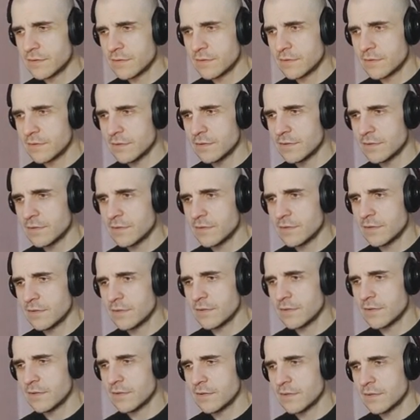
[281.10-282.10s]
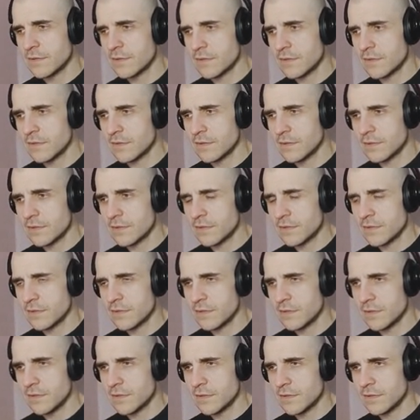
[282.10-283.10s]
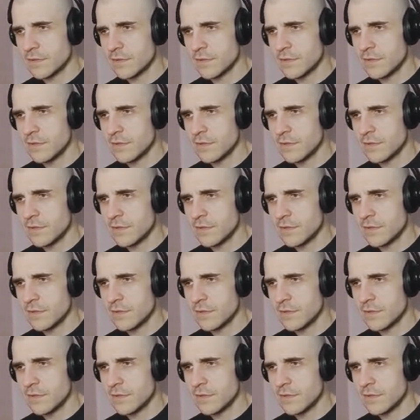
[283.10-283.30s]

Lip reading: (silent)